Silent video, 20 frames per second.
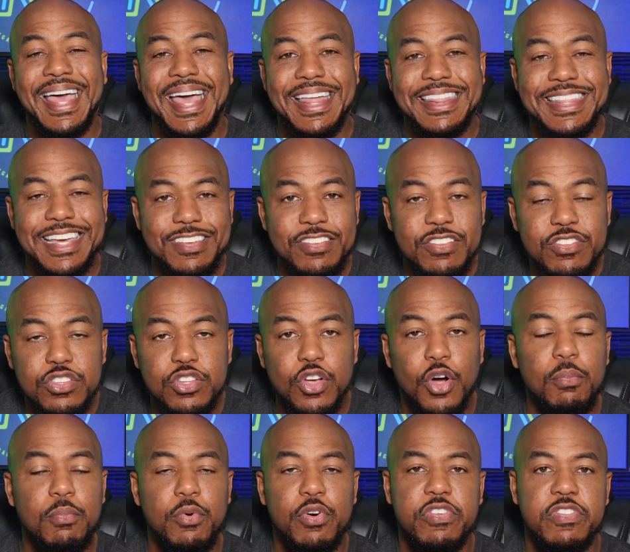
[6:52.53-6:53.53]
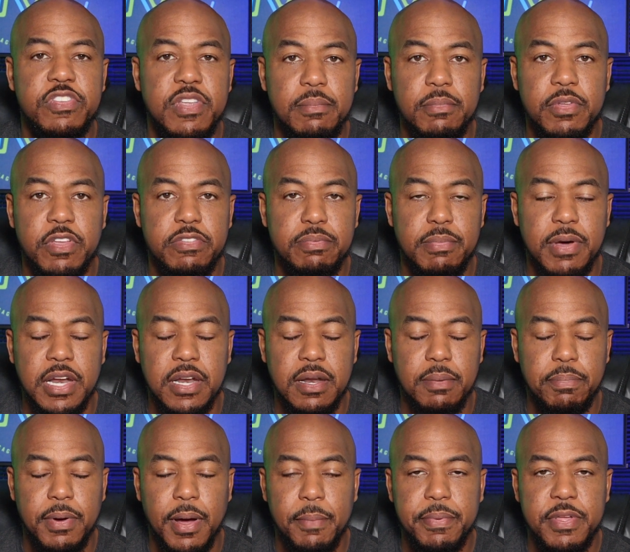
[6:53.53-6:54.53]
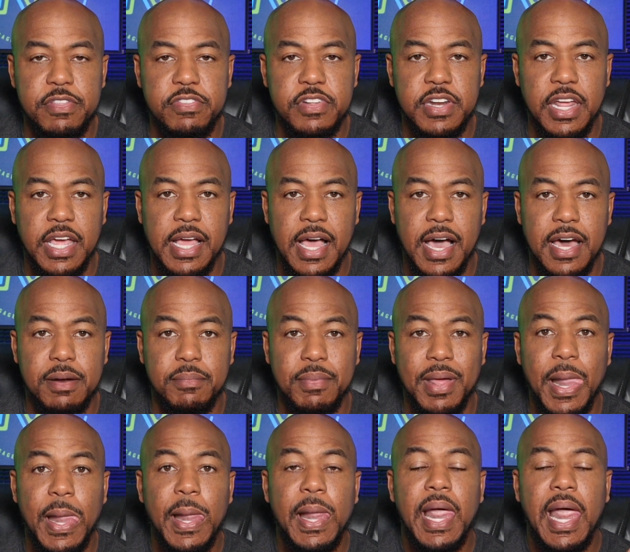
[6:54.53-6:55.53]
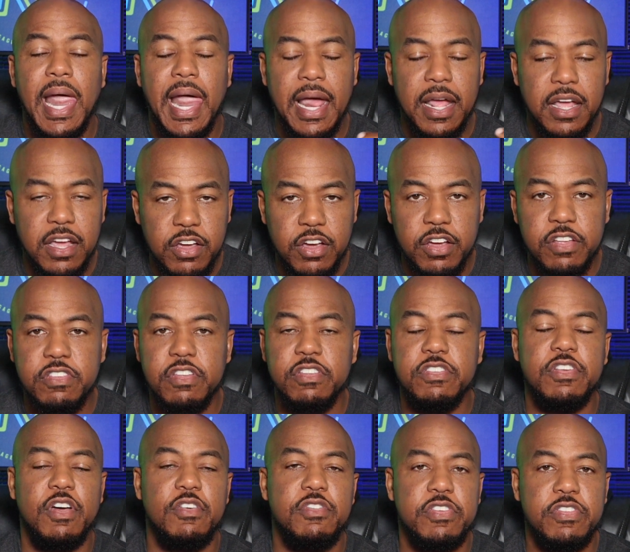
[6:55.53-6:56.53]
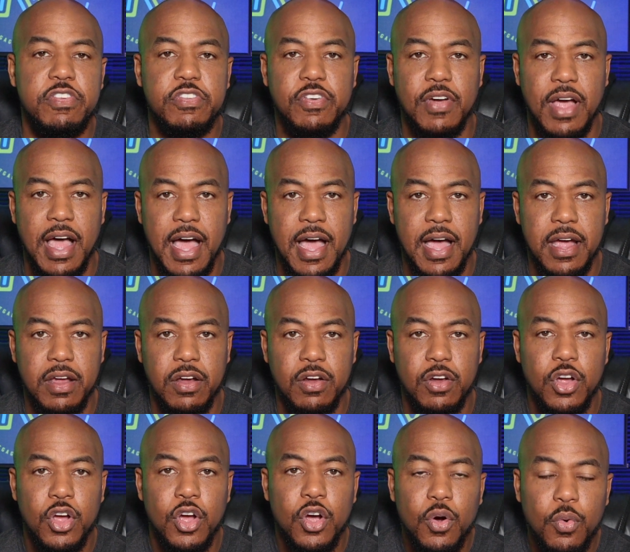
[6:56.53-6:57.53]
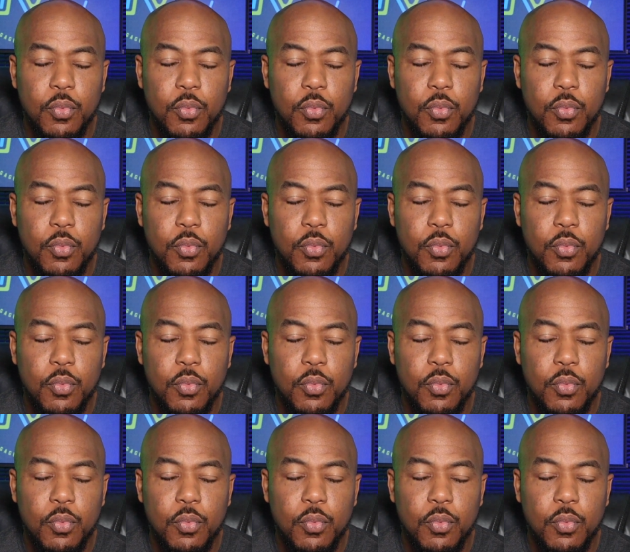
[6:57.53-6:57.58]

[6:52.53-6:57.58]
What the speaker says: and there's no more stimulus money to pump into the economy and goods and services are higher,